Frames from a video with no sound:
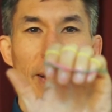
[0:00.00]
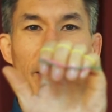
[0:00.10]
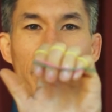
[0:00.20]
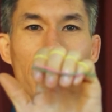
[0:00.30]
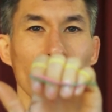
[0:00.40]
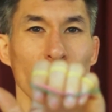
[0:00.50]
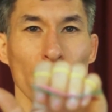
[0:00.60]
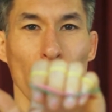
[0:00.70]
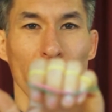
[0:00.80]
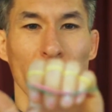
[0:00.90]
This is
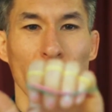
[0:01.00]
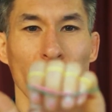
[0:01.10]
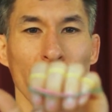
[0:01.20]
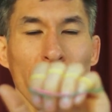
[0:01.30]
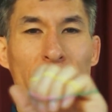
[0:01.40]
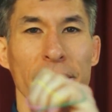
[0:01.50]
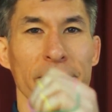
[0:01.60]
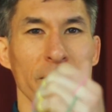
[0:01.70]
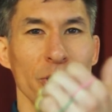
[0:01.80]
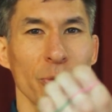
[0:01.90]
your view.
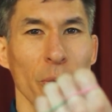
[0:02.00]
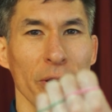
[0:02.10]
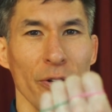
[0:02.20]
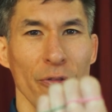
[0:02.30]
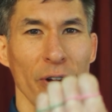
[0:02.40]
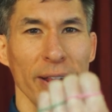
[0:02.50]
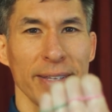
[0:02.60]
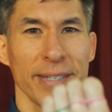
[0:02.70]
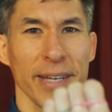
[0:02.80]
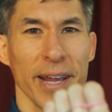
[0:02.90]
This is what your
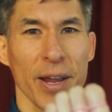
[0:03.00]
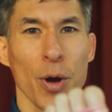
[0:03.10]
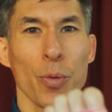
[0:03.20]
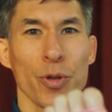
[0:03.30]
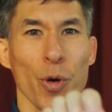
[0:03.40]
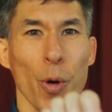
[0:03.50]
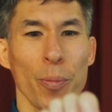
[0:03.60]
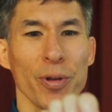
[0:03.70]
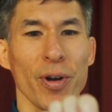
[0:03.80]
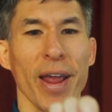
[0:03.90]
friends see. When you
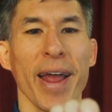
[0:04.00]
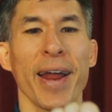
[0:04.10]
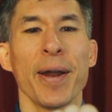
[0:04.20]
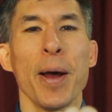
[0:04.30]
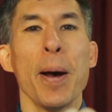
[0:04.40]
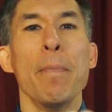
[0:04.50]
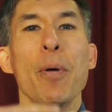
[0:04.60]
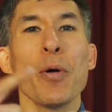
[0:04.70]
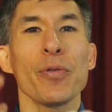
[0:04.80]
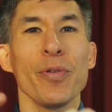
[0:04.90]
open your hand,
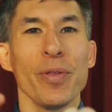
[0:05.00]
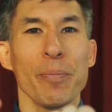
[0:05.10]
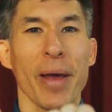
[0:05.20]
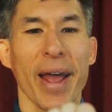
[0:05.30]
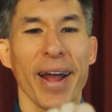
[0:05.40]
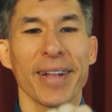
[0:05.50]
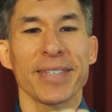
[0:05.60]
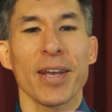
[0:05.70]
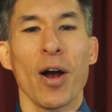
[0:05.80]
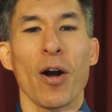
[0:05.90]
both of the
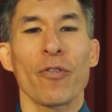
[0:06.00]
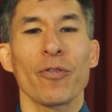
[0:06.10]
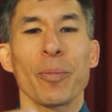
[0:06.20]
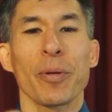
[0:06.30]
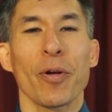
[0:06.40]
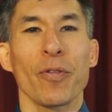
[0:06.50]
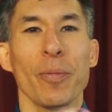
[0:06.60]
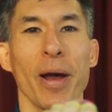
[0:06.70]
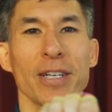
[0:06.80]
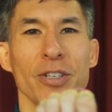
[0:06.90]
bands are flipping over the
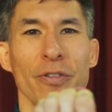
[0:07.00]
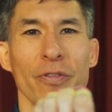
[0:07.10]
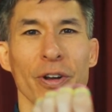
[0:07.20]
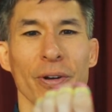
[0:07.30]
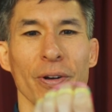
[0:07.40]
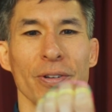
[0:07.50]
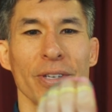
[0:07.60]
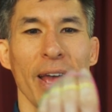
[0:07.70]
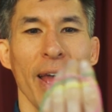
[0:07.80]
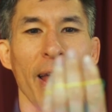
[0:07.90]
backs of your fingers,
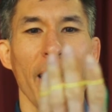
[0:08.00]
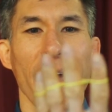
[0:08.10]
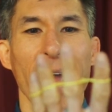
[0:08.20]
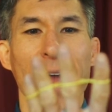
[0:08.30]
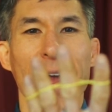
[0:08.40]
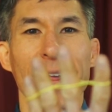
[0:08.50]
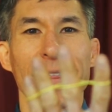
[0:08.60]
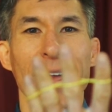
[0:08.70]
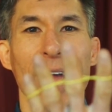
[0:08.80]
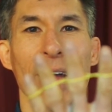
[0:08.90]

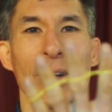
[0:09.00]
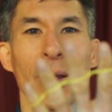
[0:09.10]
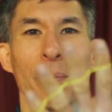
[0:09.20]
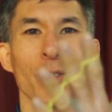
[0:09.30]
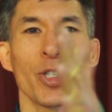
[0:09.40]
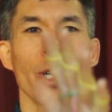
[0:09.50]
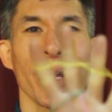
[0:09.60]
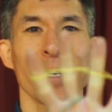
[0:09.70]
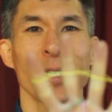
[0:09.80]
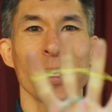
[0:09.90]
and they end up
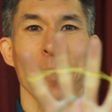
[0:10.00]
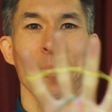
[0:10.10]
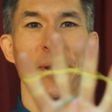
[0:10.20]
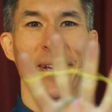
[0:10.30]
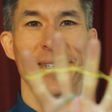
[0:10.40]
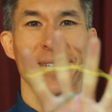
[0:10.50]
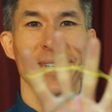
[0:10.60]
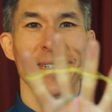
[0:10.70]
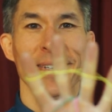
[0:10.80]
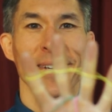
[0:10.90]
changing
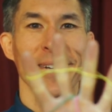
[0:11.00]
places.